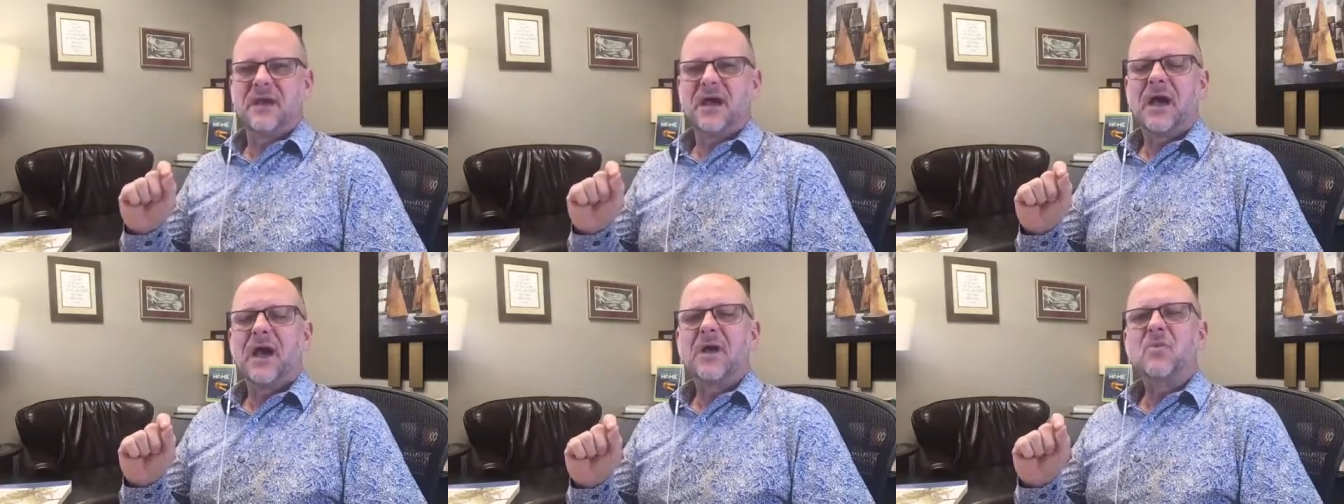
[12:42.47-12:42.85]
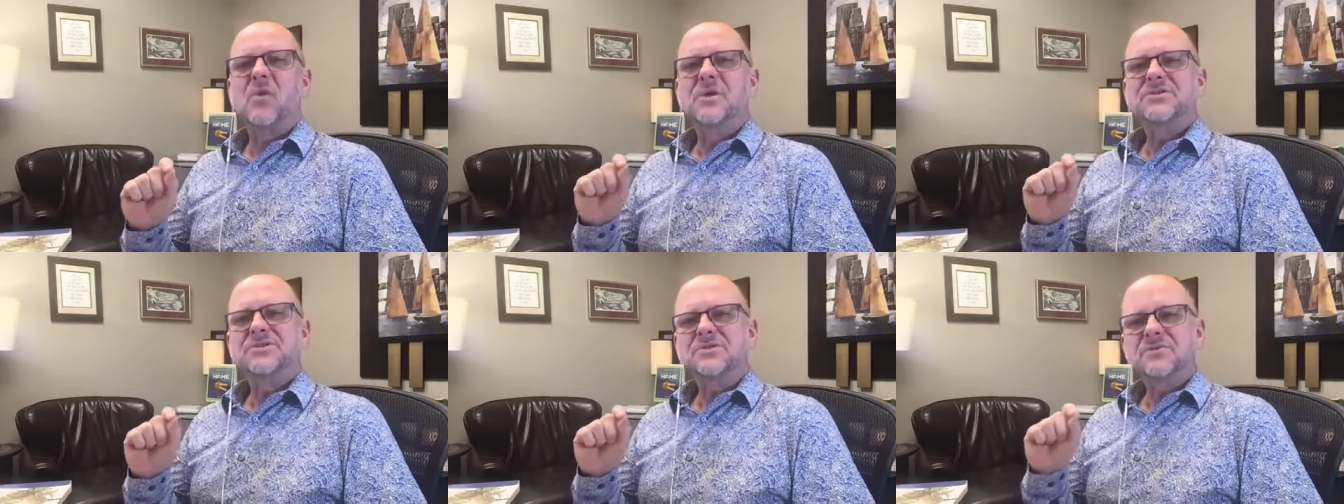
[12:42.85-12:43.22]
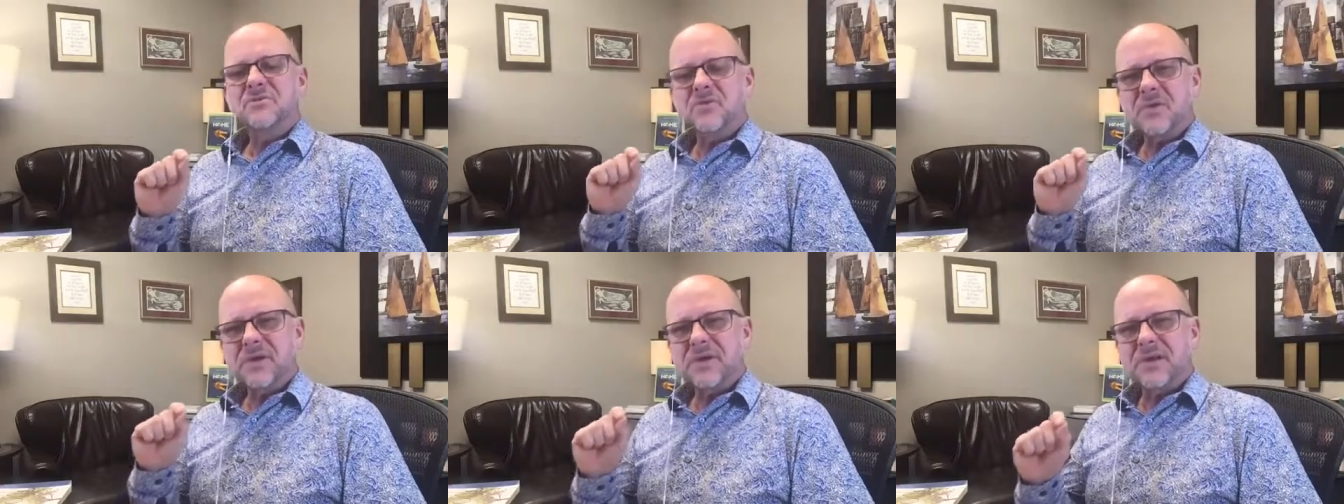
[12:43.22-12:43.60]
I want you to
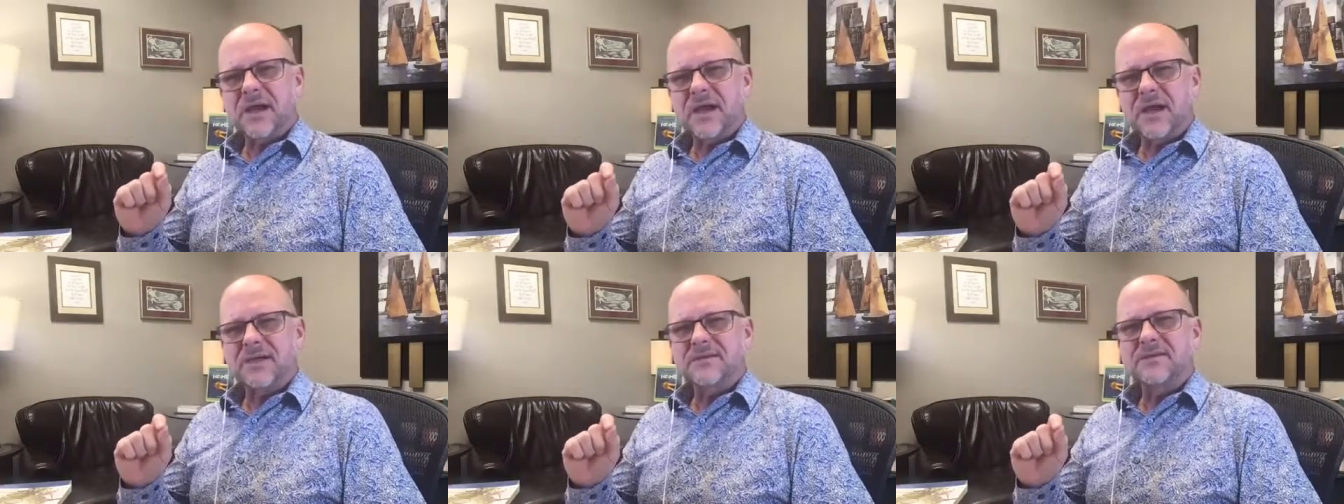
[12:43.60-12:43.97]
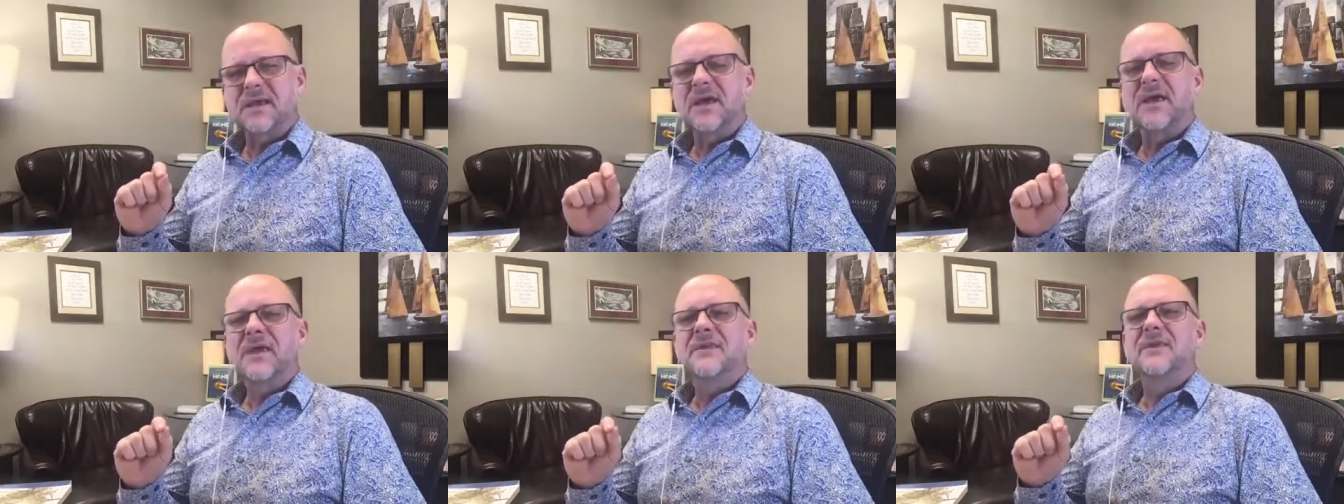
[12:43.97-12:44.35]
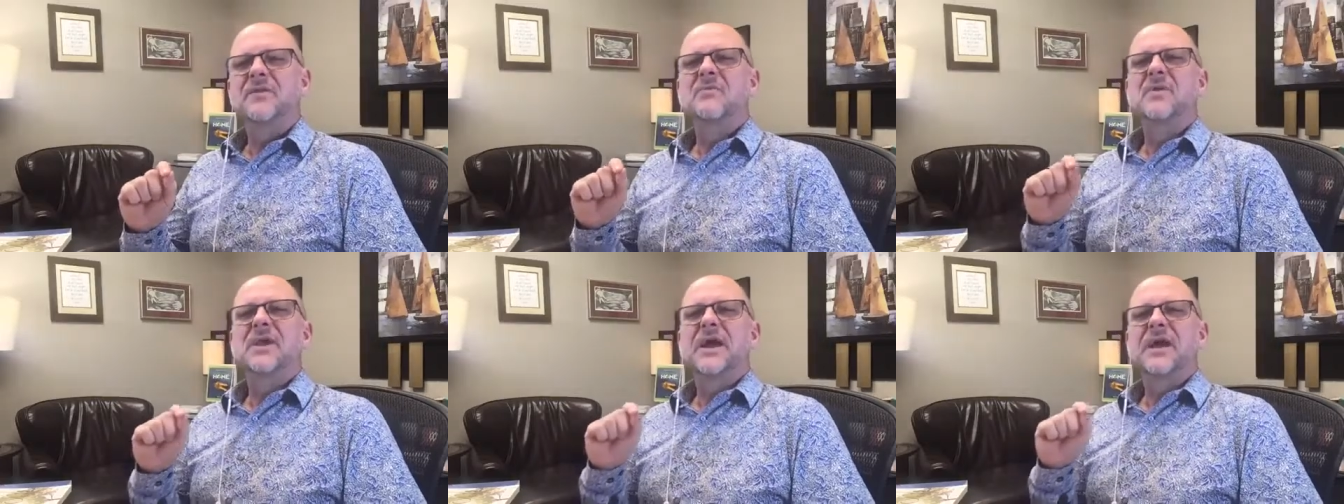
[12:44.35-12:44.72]
realize that
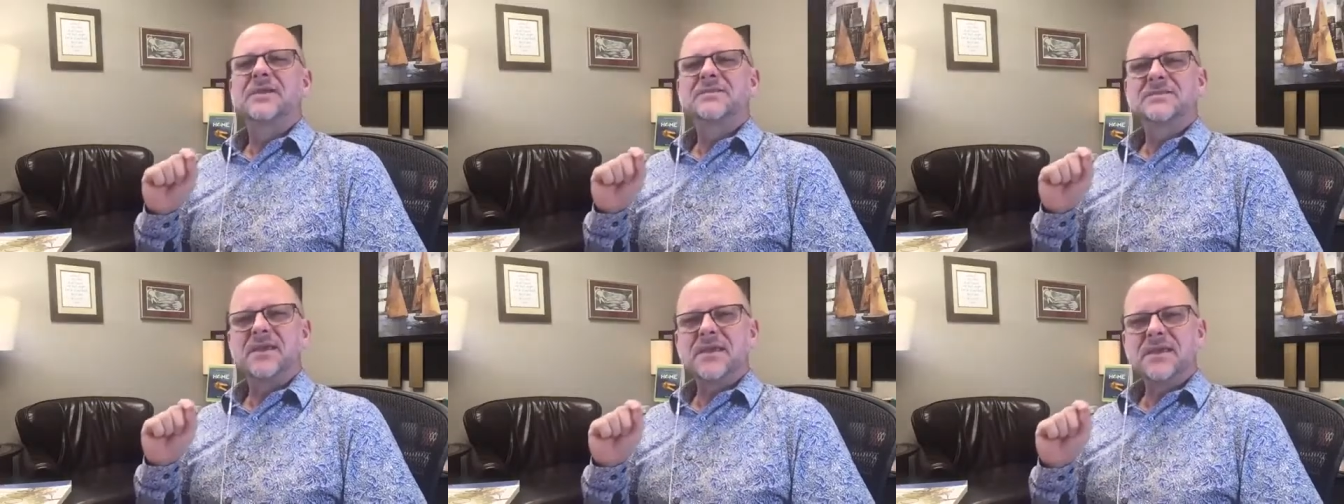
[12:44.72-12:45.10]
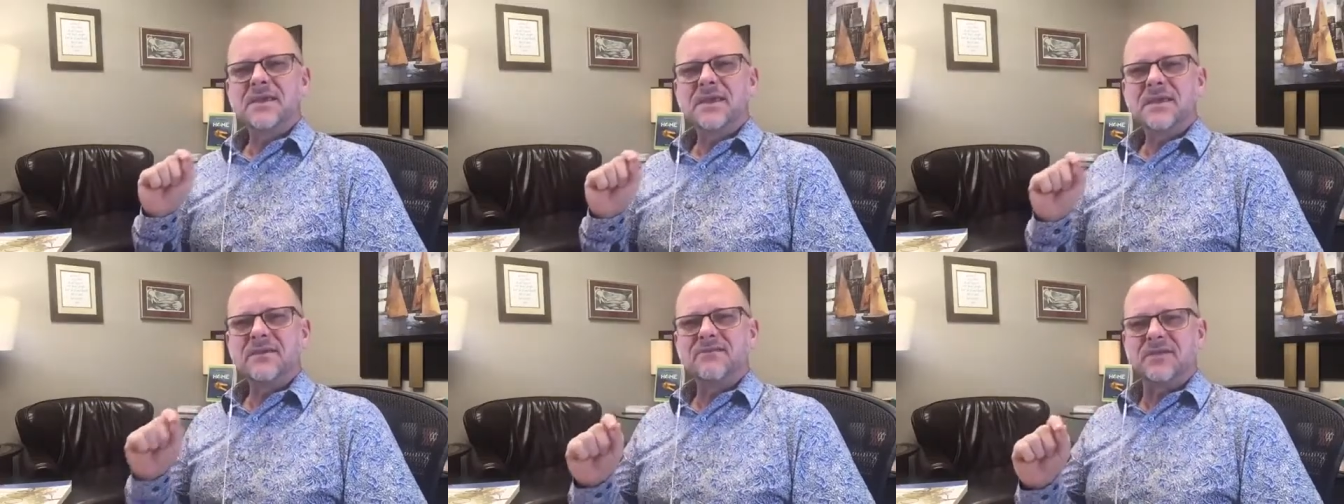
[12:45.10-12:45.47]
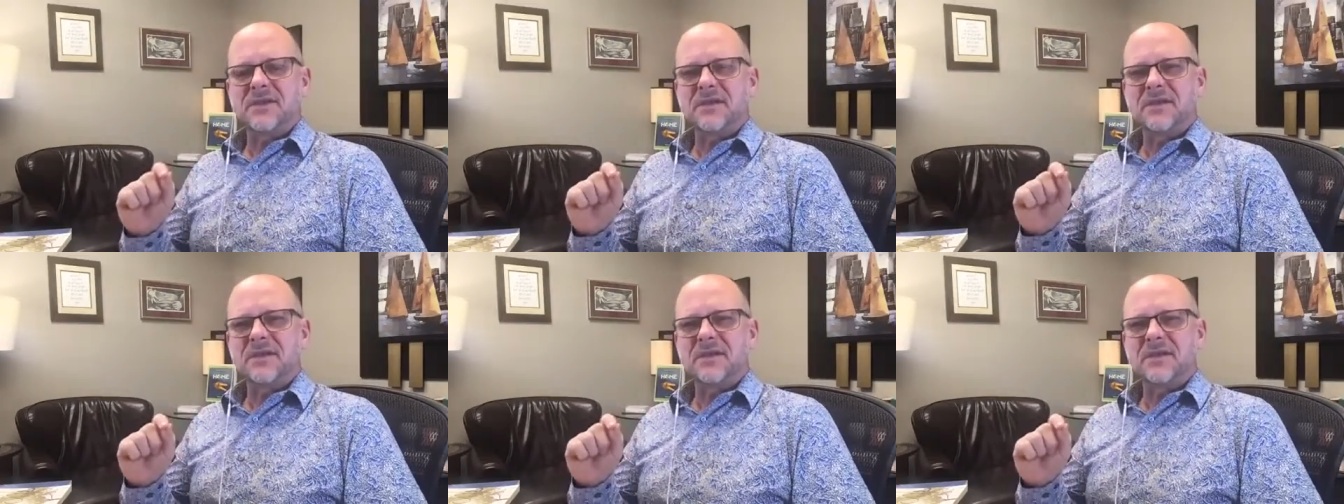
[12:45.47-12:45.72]
when I say giving,